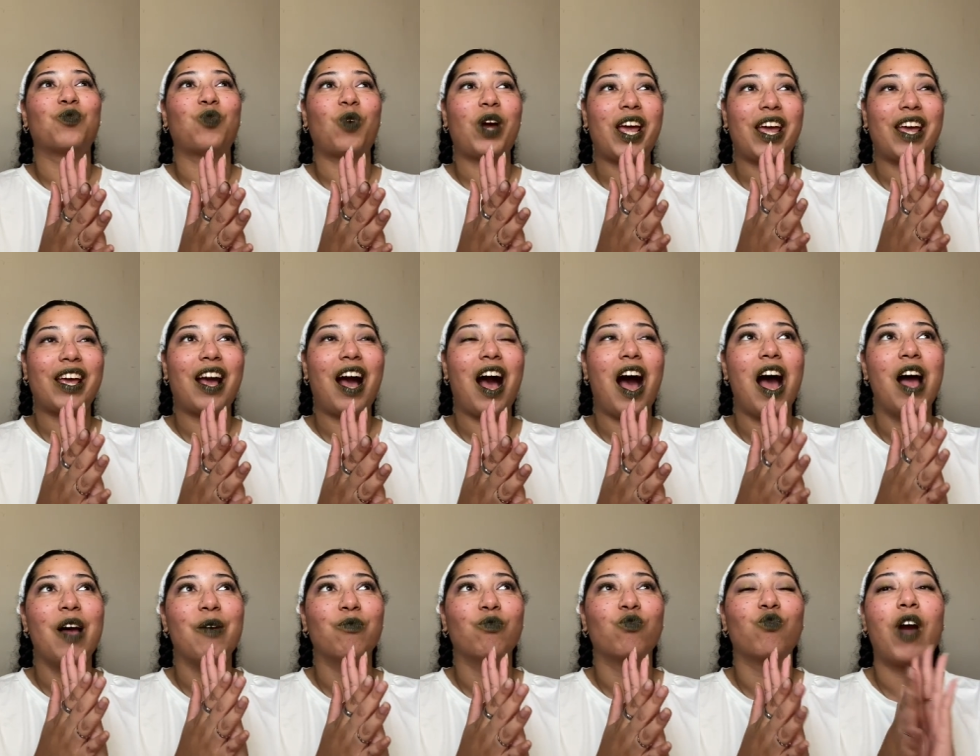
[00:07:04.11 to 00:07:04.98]
Wait,
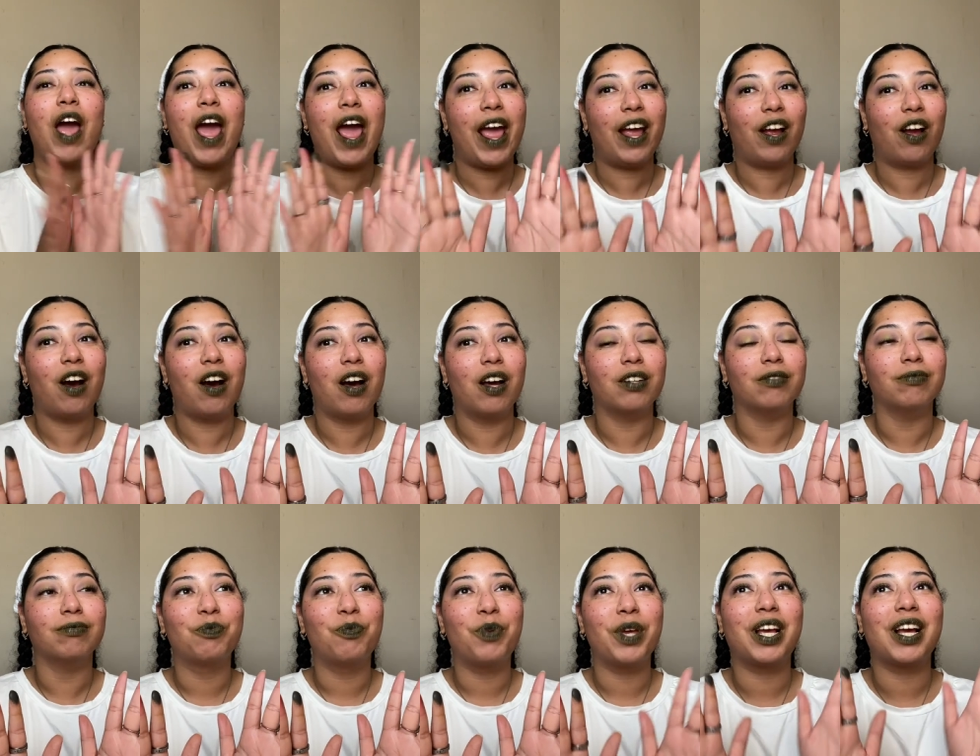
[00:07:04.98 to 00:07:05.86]
I'm hang on
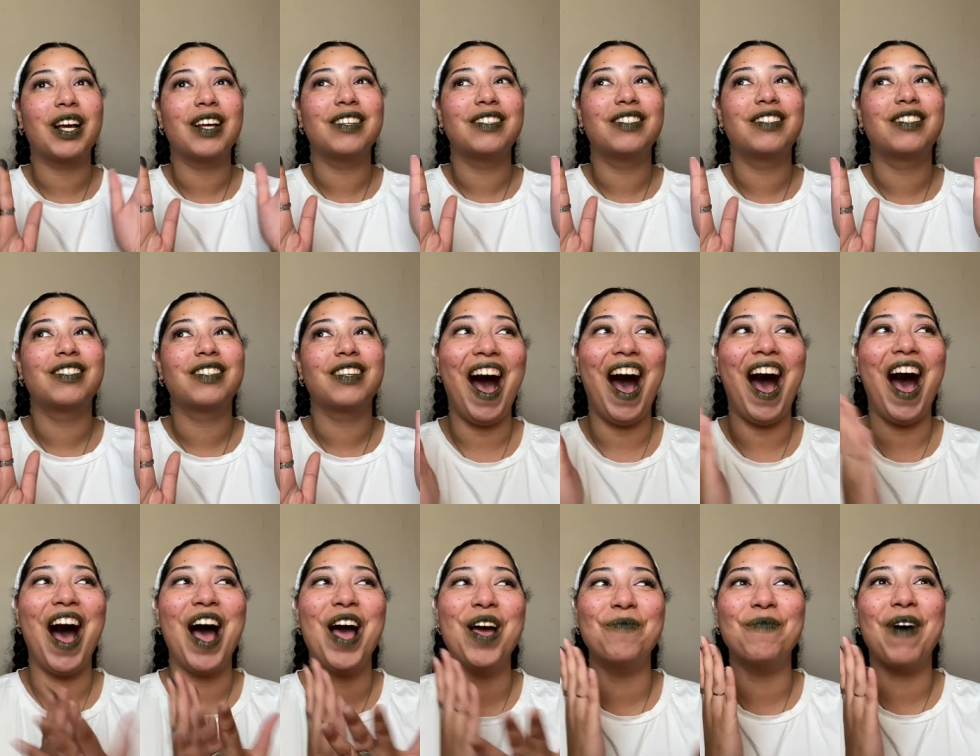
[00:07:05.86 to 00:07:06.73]
because
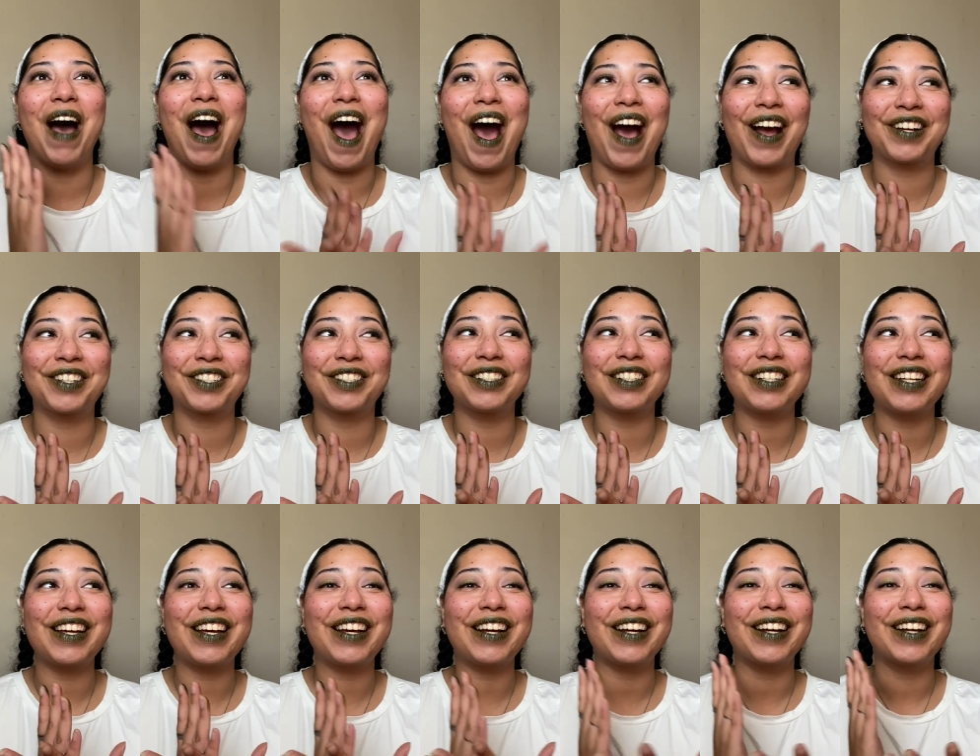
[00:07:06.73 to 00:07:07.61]
I'm
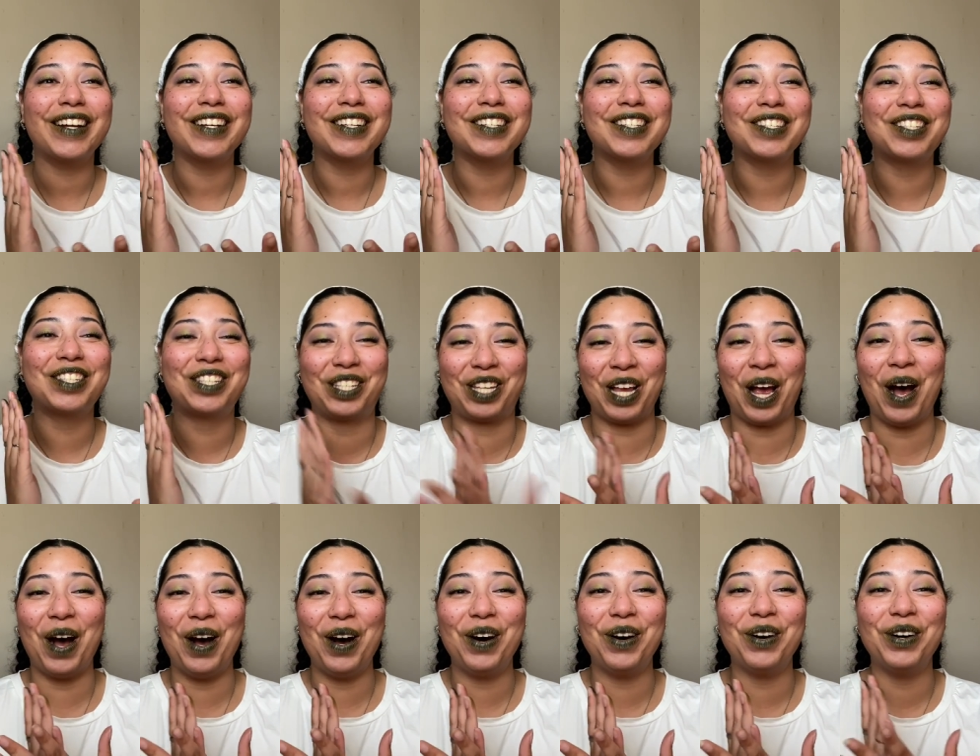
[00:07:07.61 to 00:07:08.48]
actually
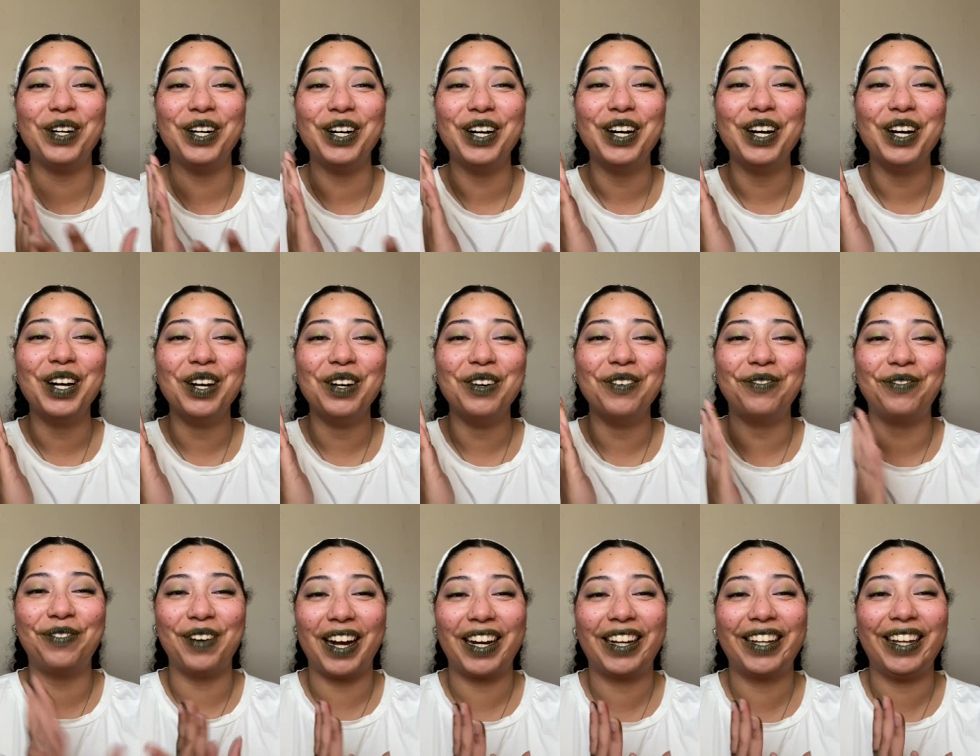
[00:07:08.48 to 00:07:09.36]
so
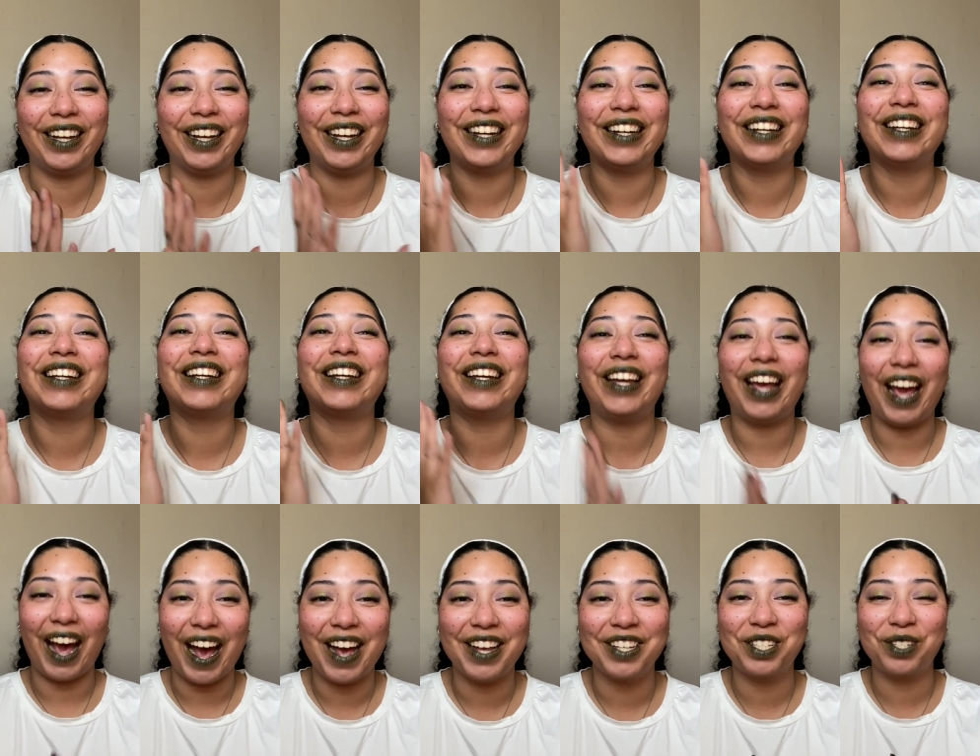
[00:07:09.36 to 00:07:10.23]
fucking
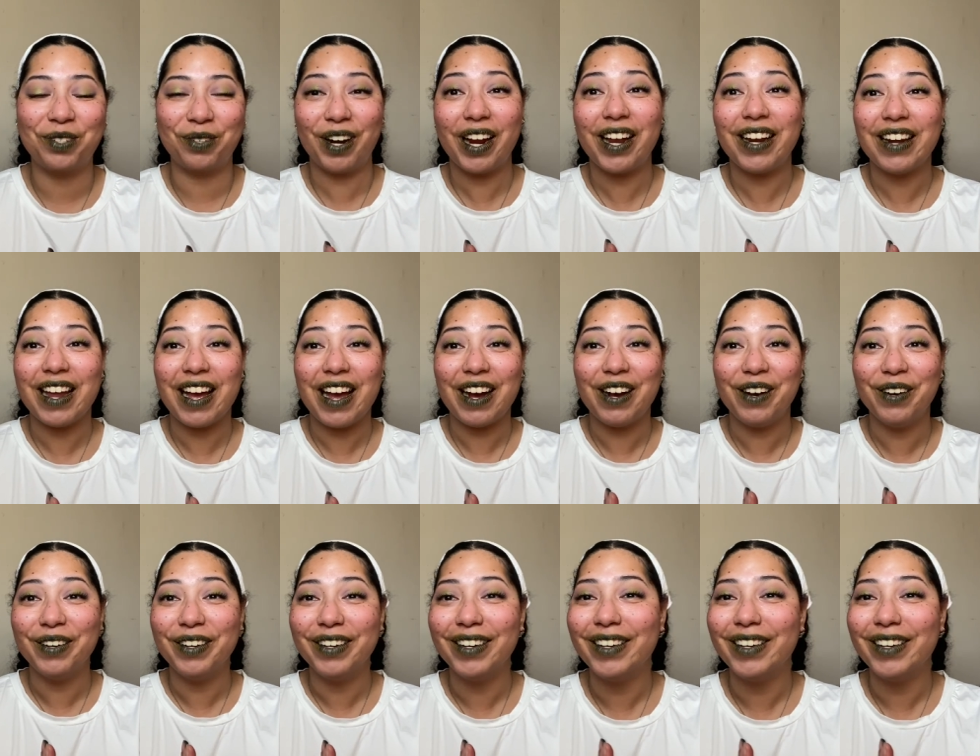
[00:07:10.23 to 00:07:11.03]
gassed right now.